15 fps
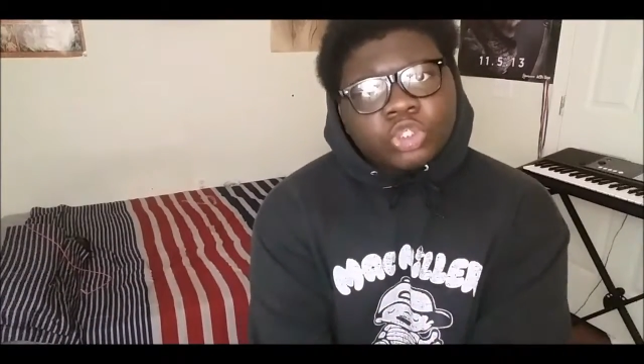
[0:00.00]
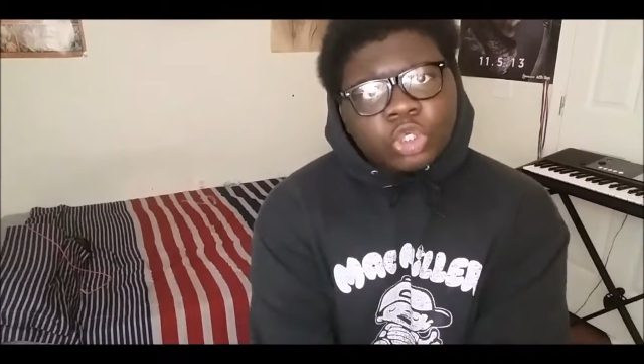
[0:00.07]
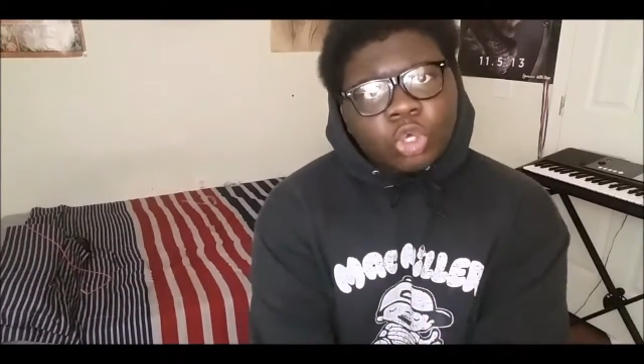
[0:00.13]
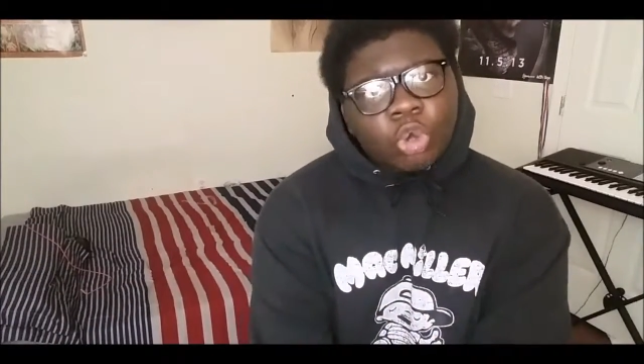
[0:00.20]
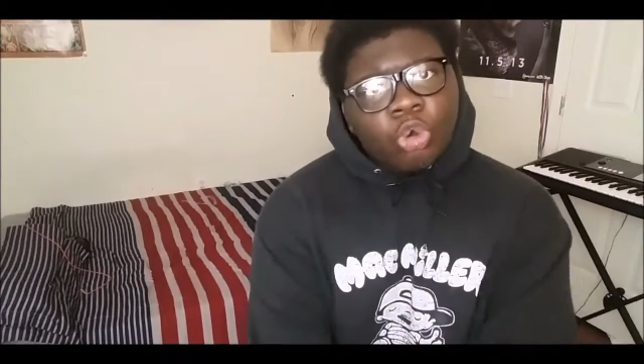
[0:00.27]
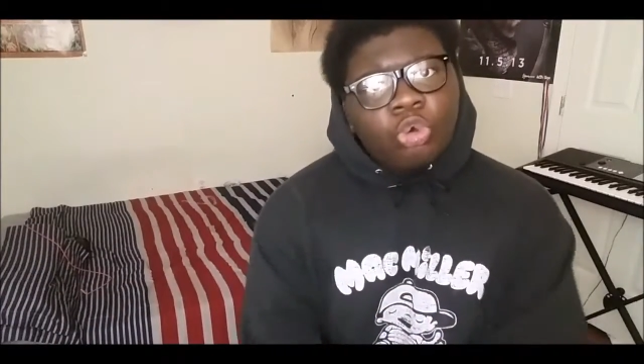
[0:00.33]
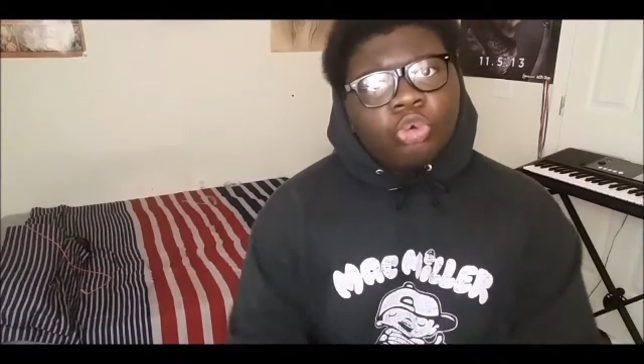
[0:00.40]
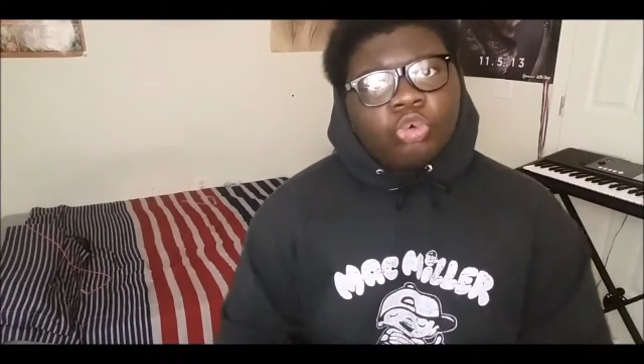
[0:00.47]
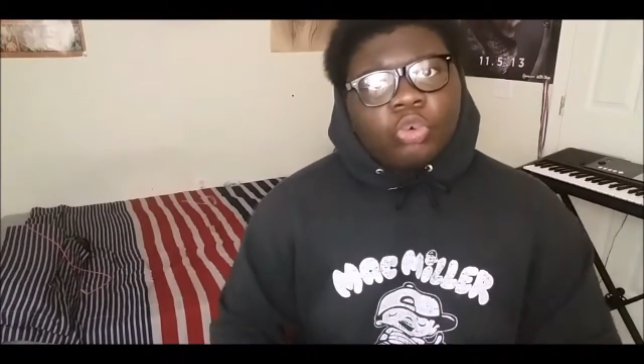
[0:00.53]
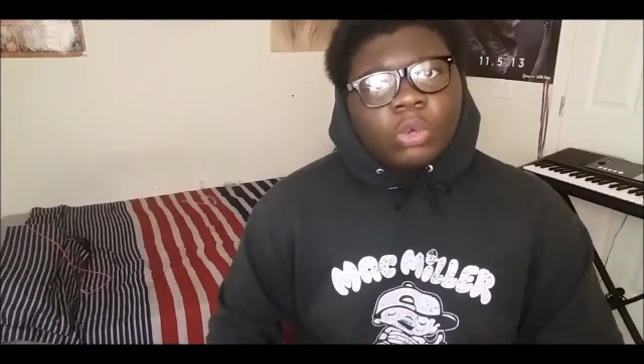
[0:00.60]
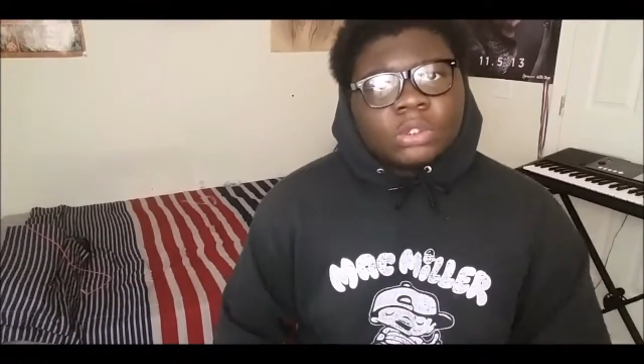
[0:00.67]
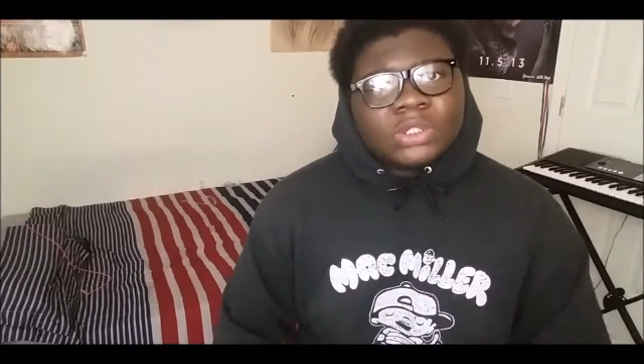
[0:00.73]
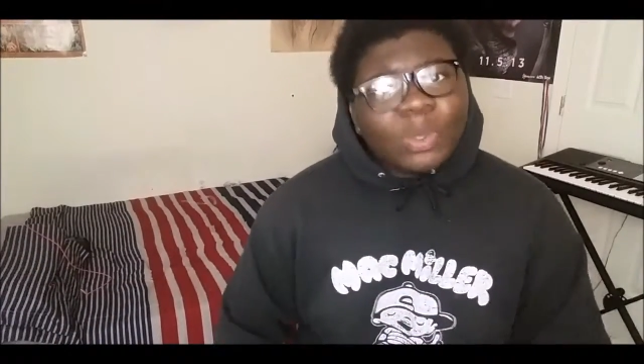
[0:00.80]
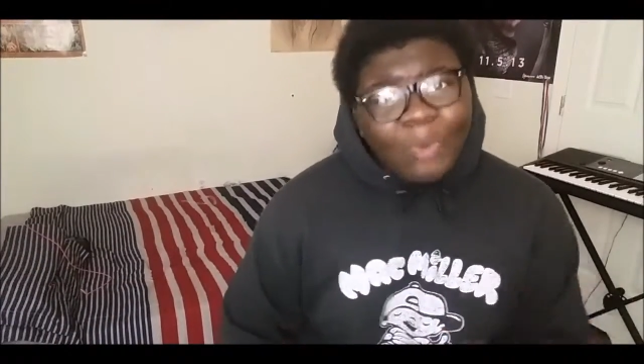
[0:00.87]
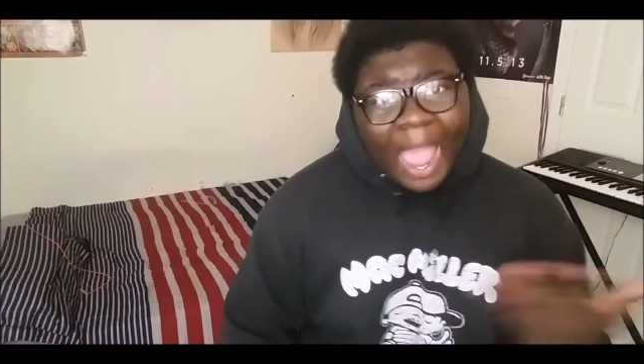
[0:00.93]
you.
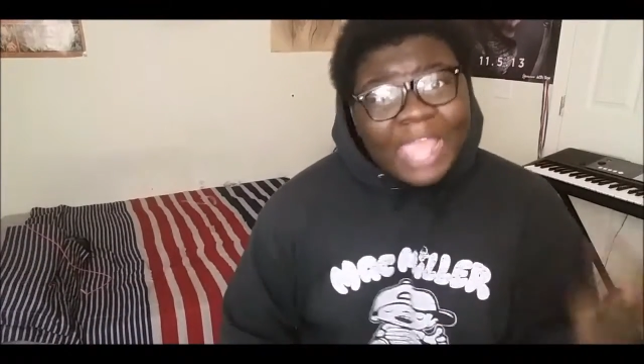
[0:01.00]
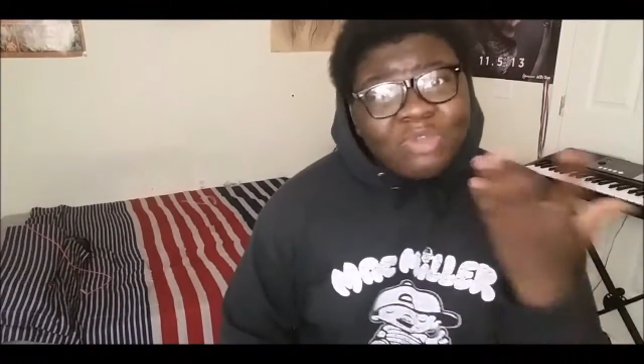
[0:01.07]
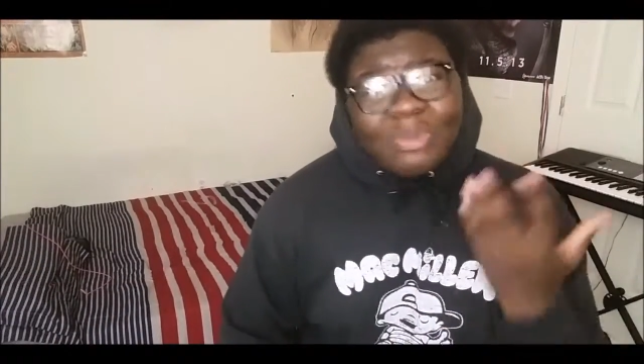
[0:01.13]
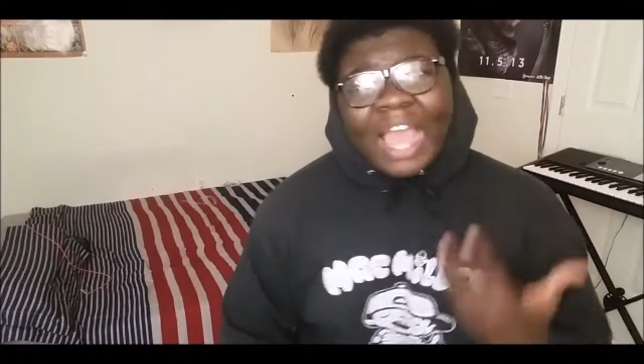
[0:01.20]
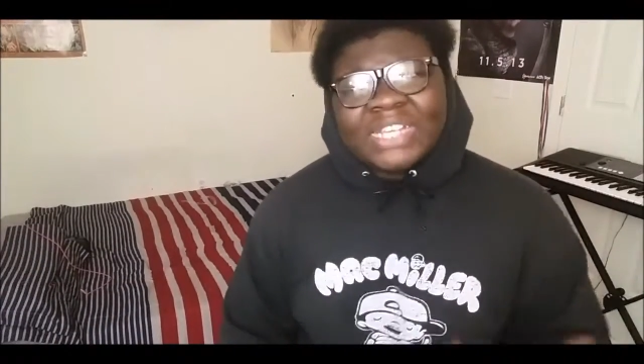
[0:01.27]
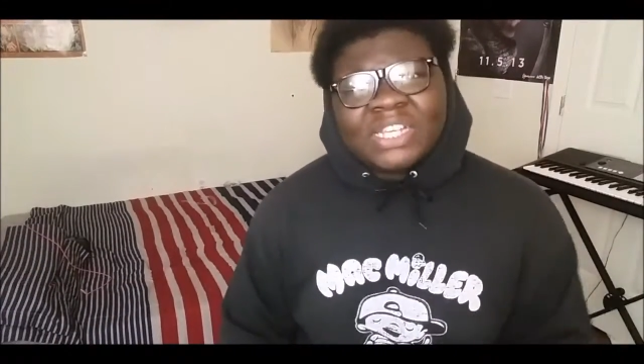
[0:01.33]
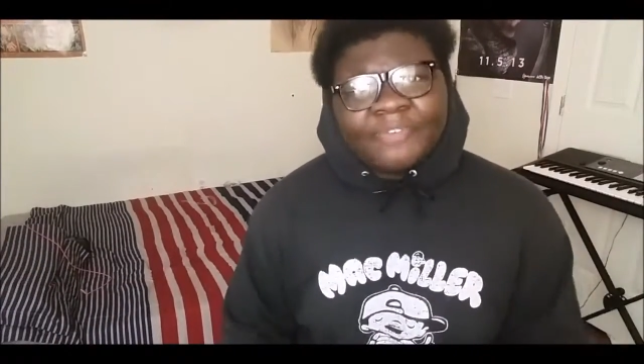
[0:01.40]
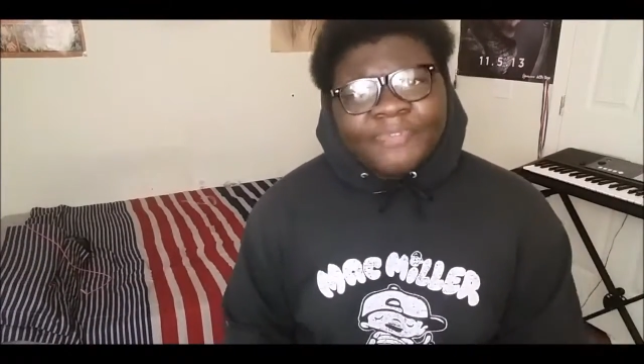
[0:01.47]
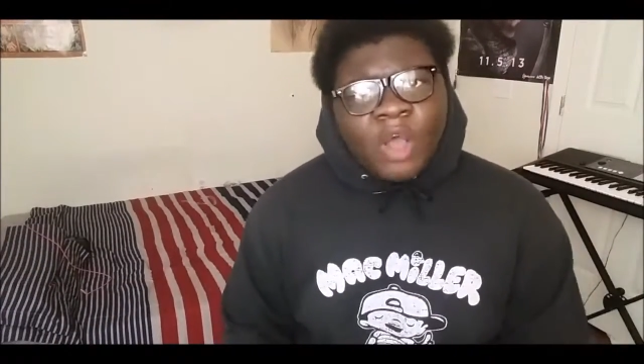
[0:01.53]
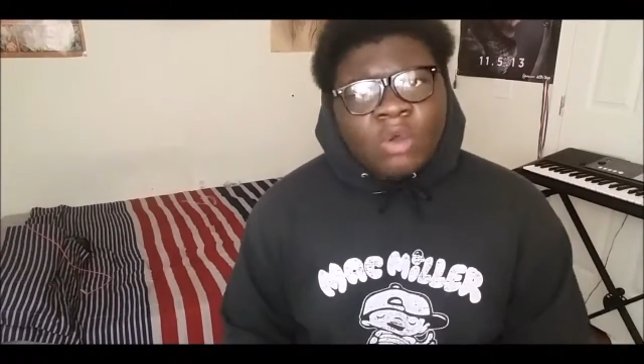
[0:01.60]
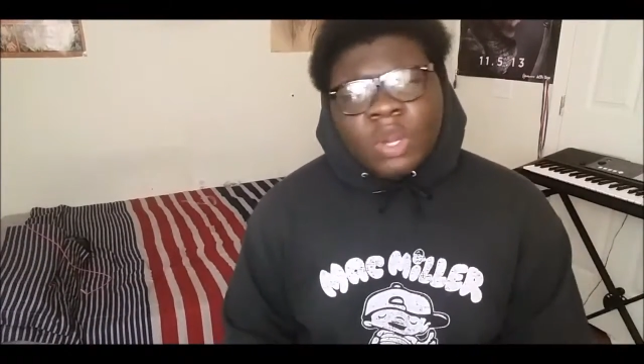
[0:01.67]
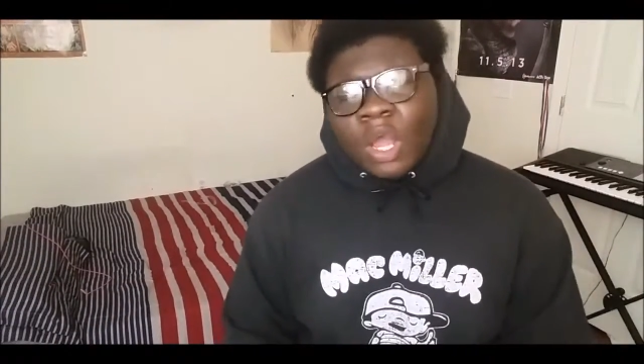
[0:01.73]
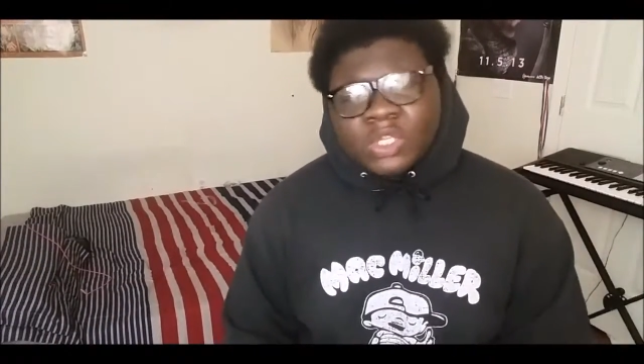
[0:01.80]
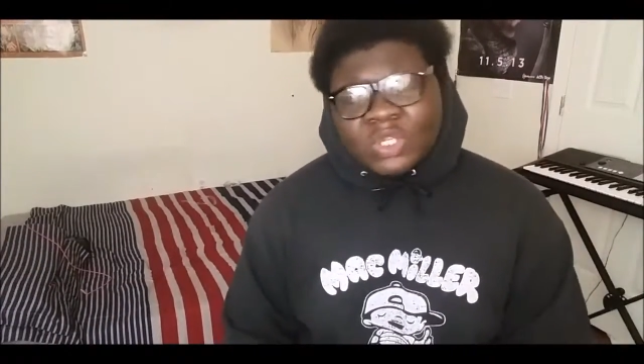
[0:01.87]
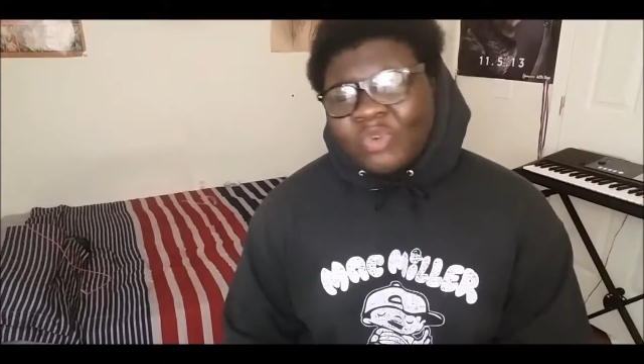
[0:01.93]
So why you got your
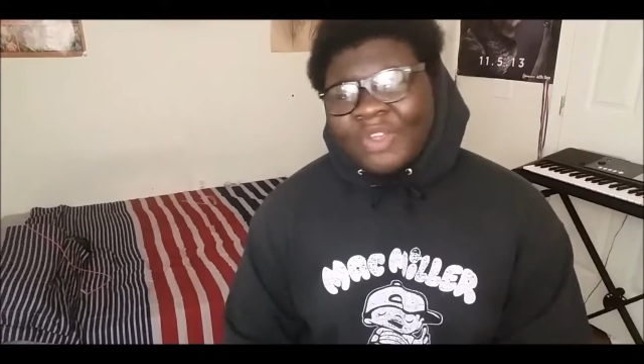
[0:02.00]
phone all